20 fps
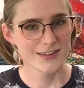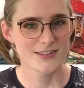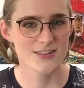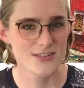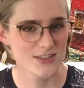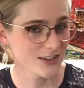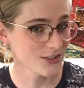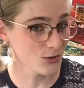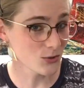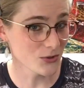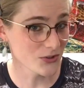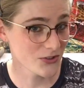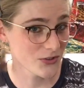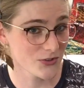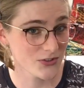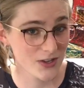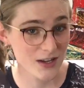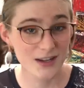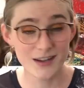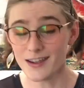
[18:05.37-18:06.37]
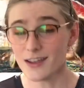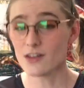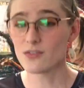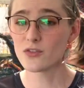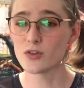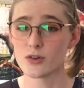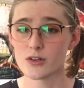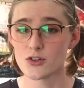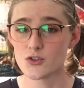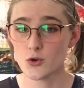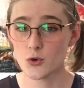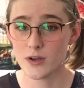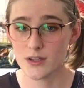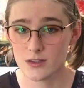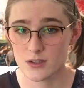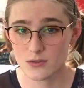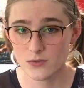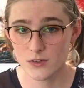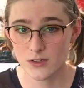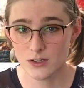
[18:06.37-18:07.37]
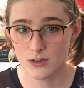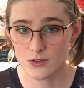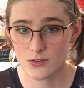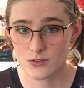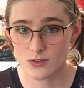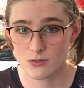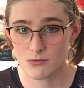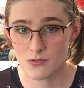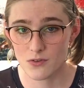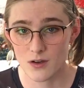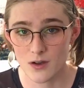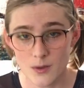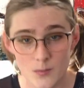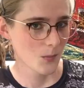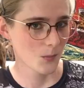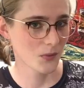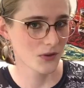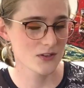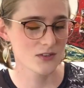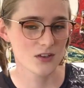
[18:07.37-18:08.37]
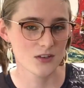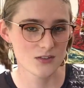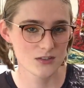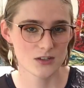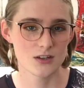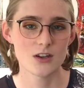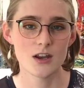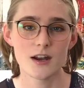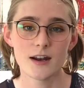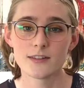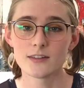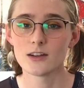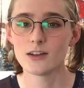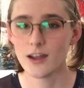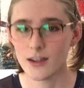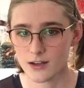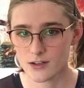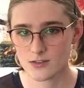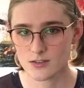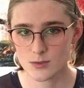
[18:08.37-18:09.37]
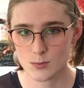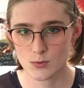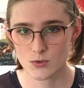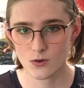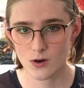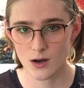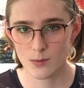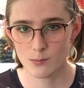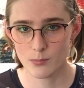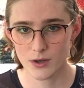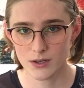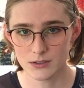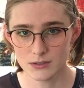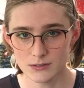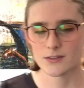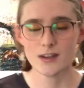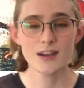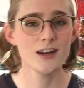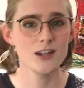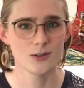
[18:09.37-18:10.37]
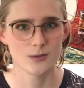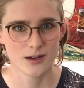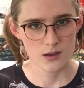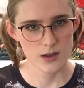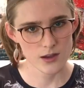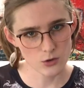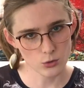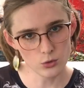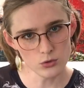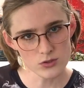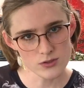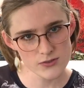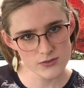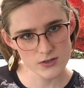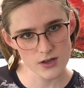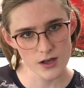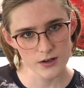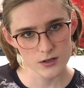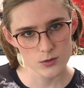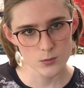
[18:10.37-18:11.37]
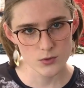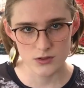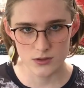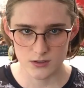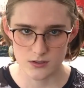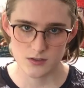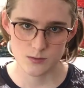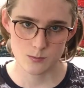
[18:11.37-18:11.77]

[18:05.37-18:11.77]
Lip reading: I'd like to also say, if you're enjoying this video so far, please consider hitting the like and subscribe button. Anyway, it all started with this